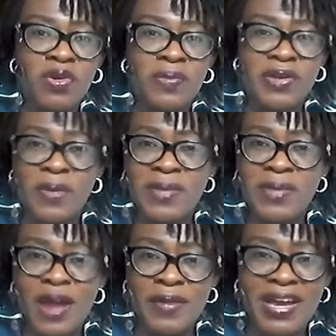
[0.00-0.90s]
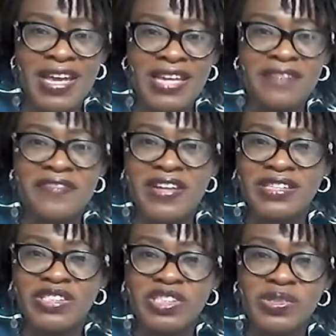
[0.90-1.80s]
want to pick up a career in
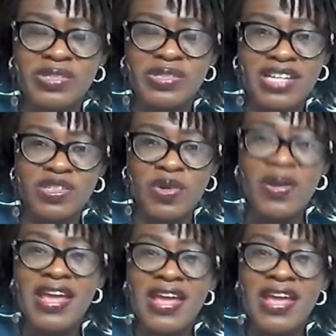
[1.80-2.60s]
financial sector,